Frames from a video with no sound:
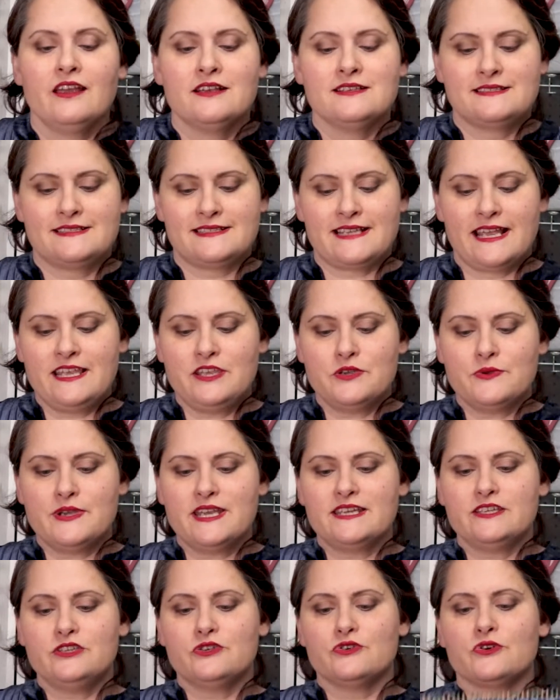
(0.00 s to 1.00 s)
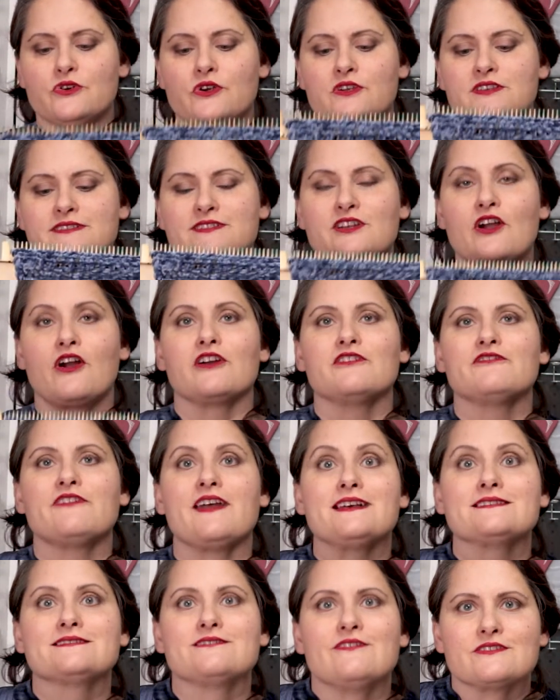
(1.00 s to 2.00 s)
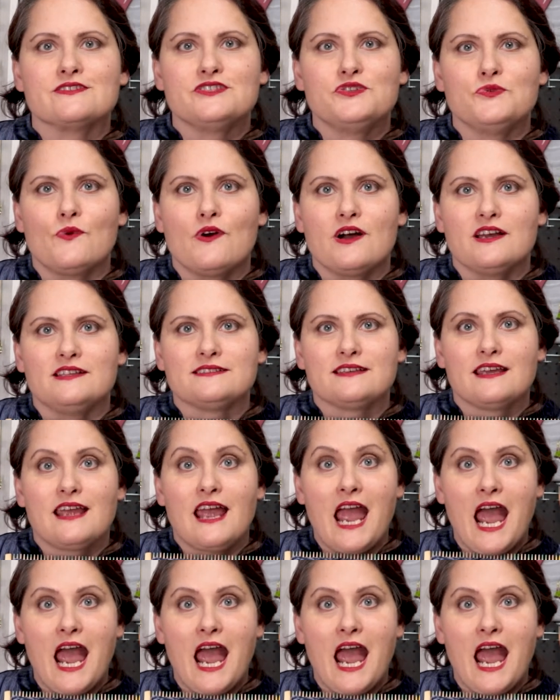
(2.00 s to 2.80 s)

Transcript: Say you get your scarf as long as you want.